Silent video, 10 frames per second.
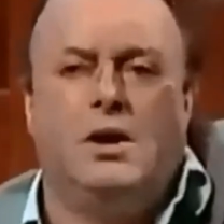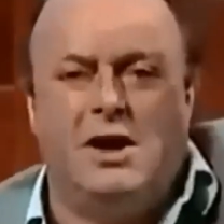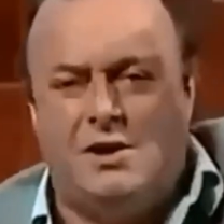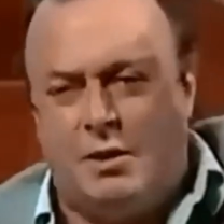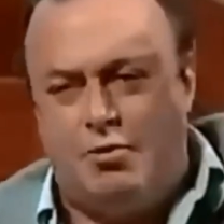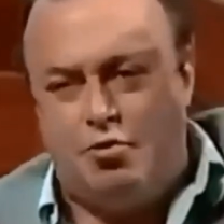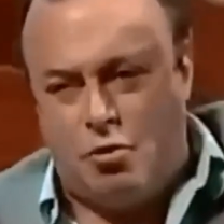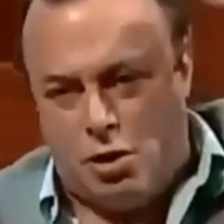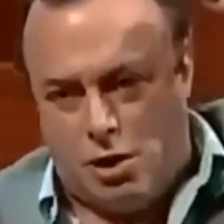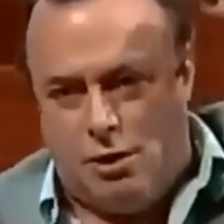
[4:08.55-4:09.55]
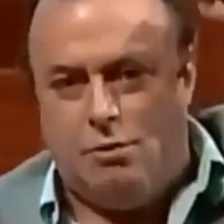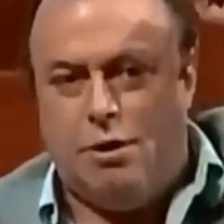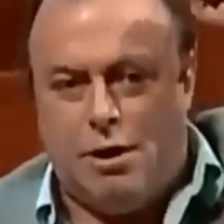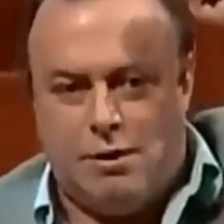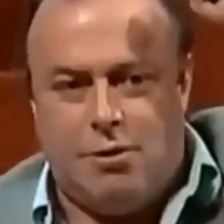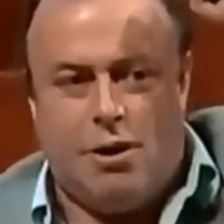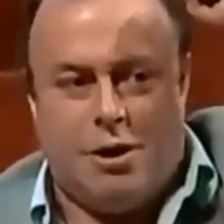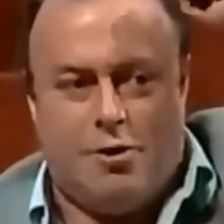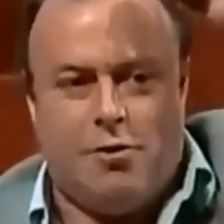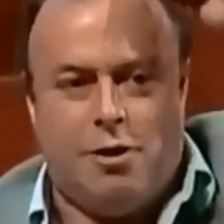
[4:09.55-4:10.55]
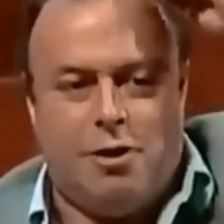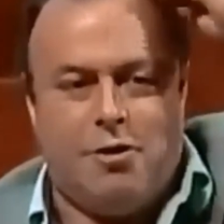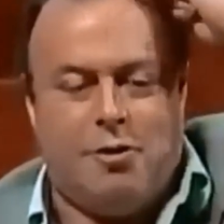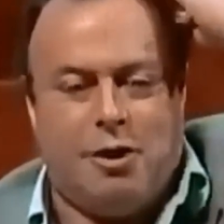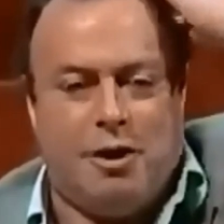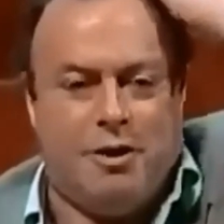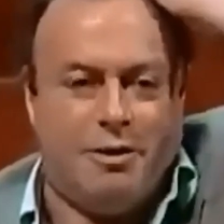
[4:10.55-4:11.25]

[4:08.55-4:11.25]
Unless they really, really, really offer me a lot of money.